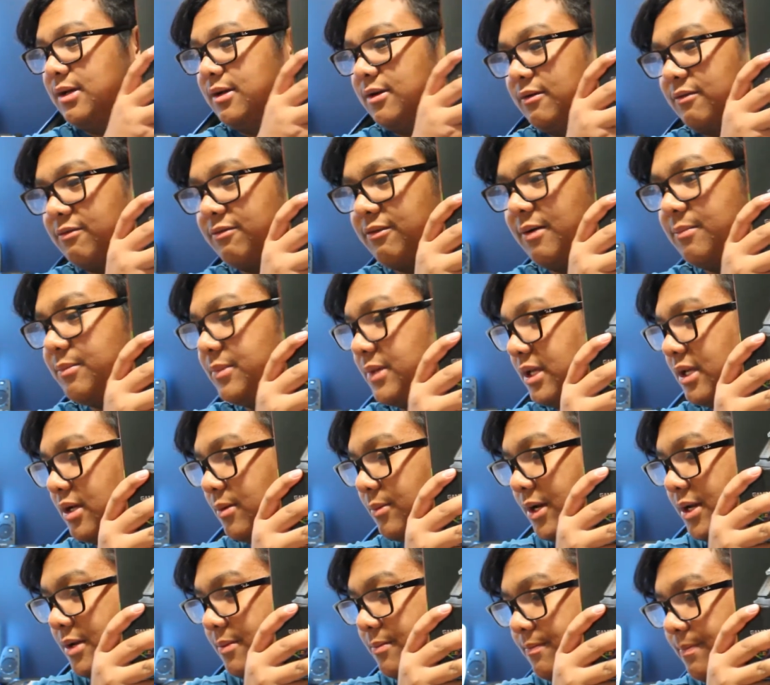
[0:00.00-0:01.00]
from
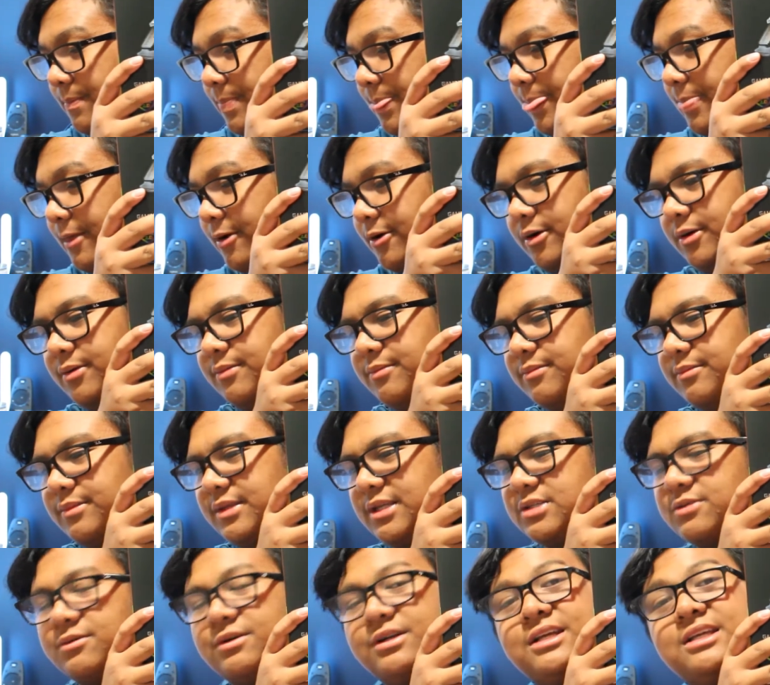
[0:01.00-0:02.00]
Gigabyte, or
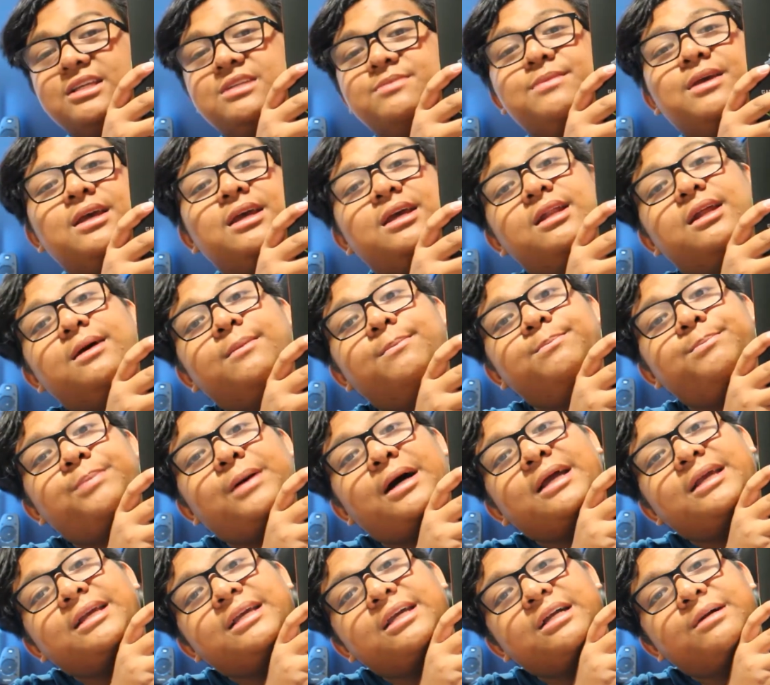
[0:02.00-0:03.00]
this one is made
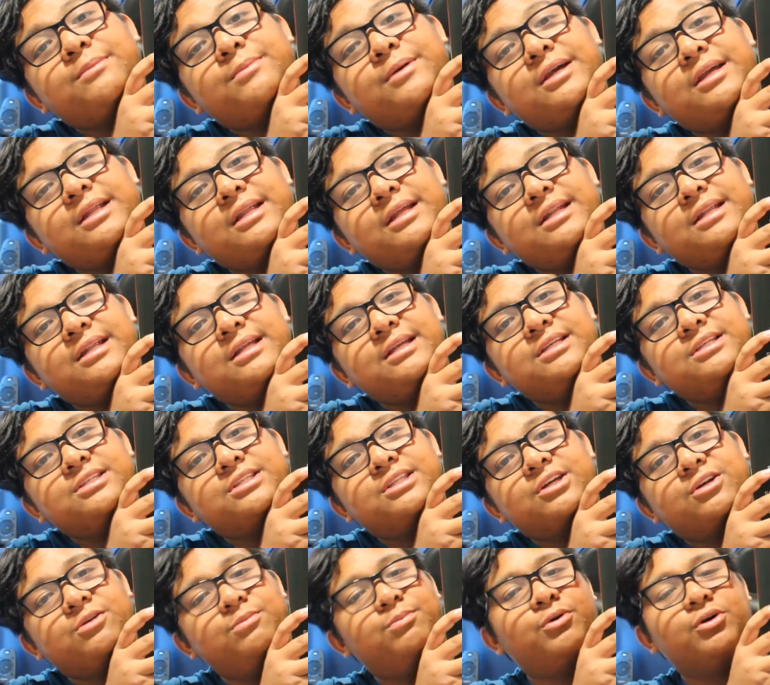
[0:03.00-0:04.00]
by Gigabyte. It is
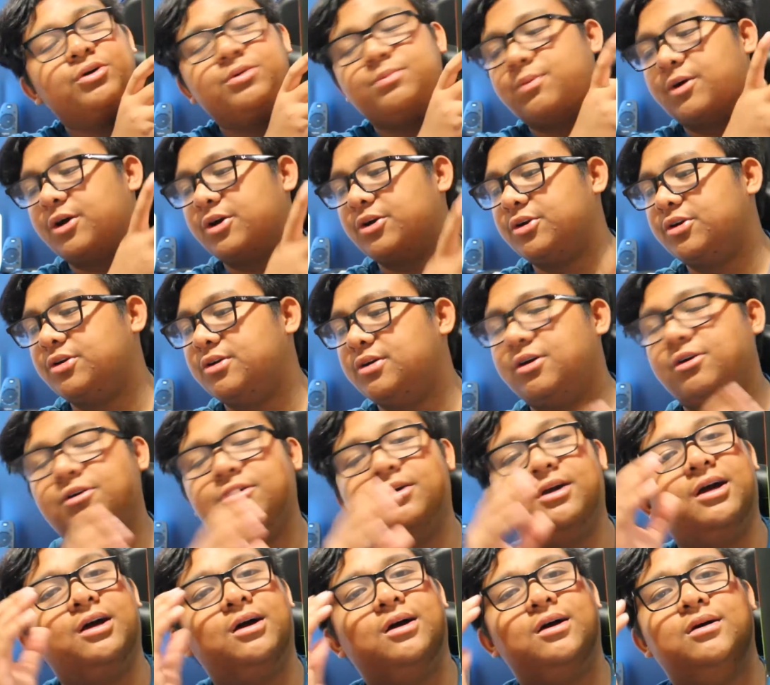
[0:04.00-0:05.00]
their board partner, or
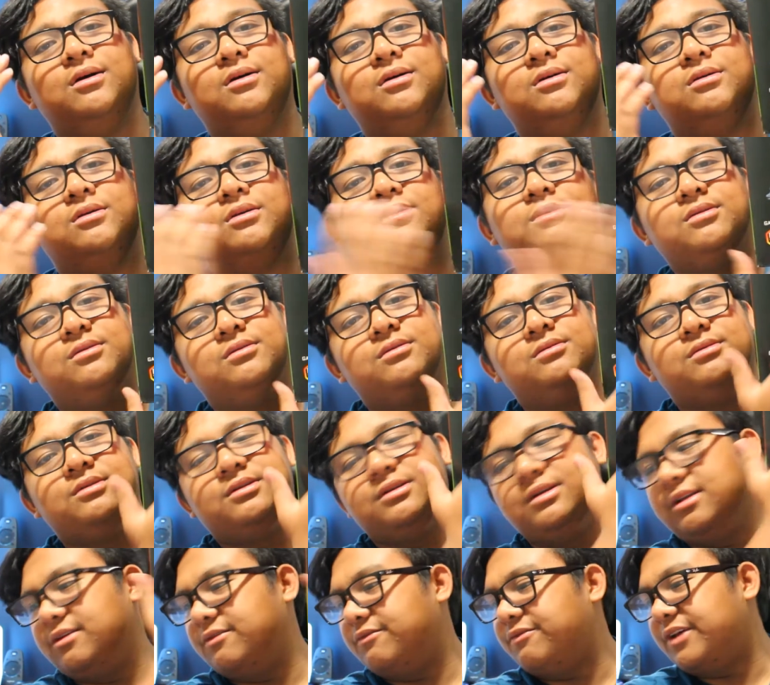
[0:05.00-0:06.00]

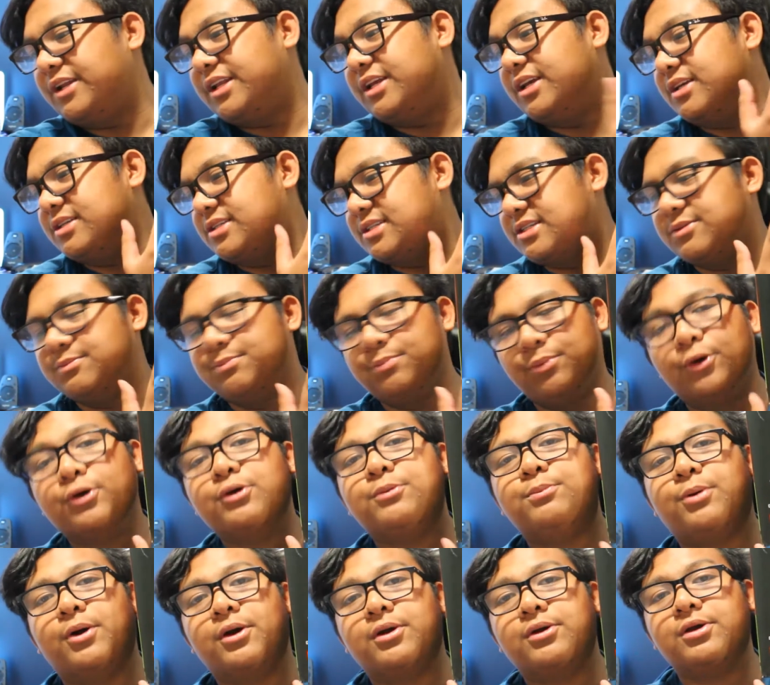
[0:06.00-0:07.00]
NVIDIA's
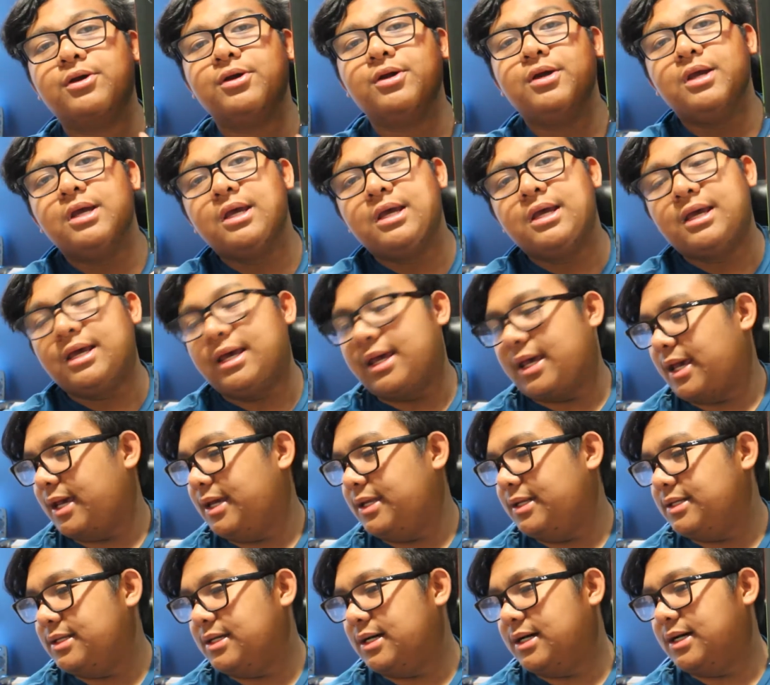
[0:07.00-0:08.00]
board partner.
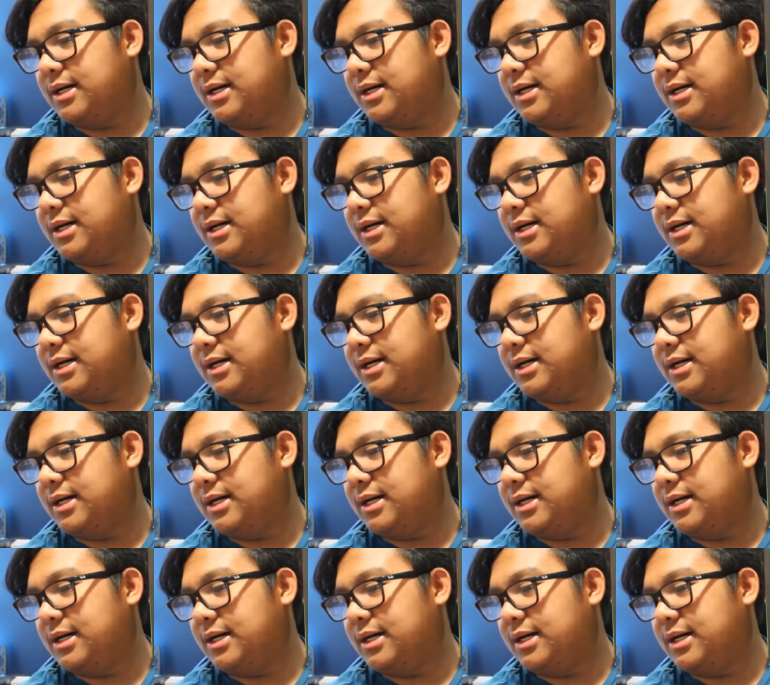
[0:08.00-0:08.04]
And